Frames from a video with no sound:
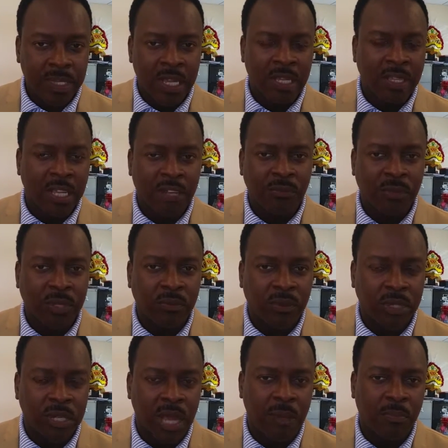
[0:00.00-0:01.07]
And then we
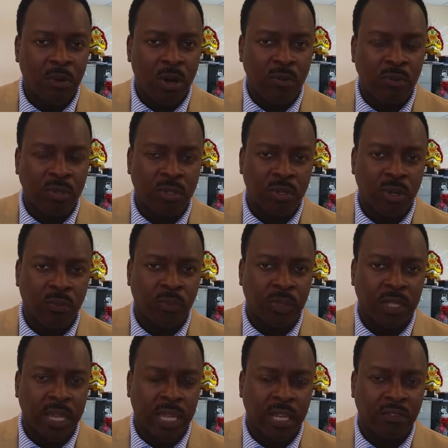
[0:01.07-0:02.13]
tap off, we're talking with
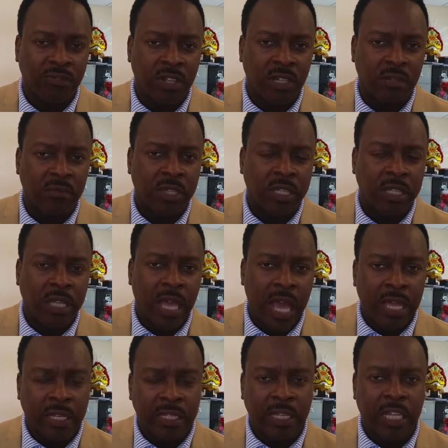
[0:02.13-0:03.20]
the NFL
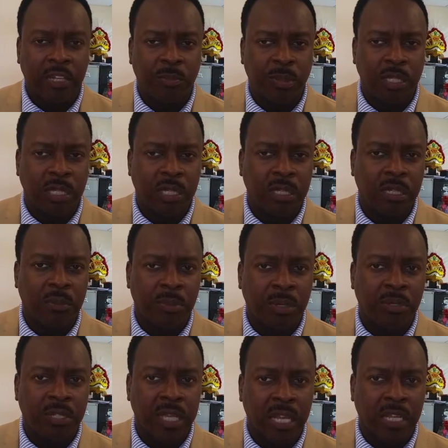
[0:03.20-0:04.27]
and the NBA
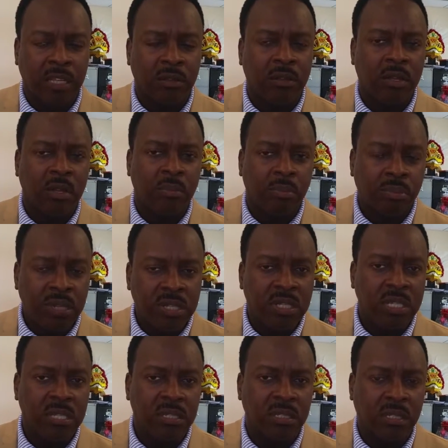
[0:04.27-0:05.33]
about getting
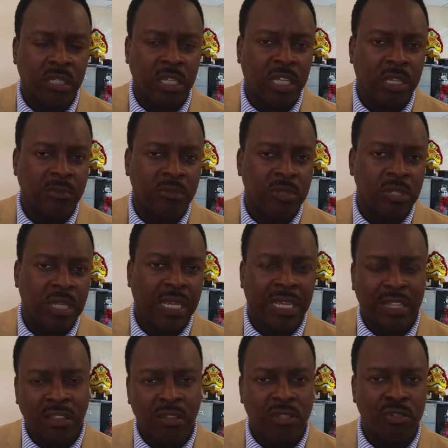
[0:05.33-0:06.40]
preseason games
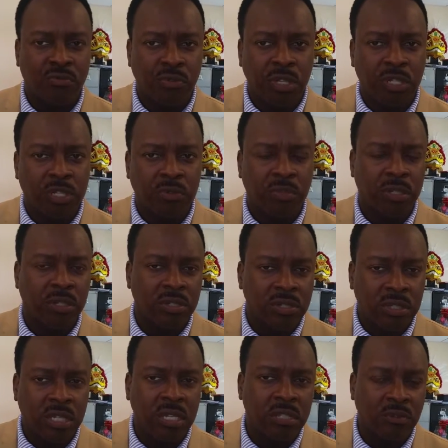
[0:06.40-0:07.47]
in this region, because
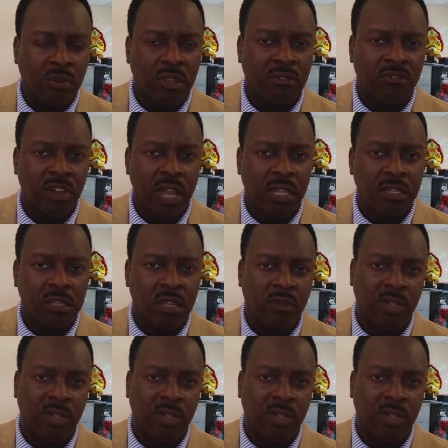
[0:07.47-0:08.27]
these are where the fans are.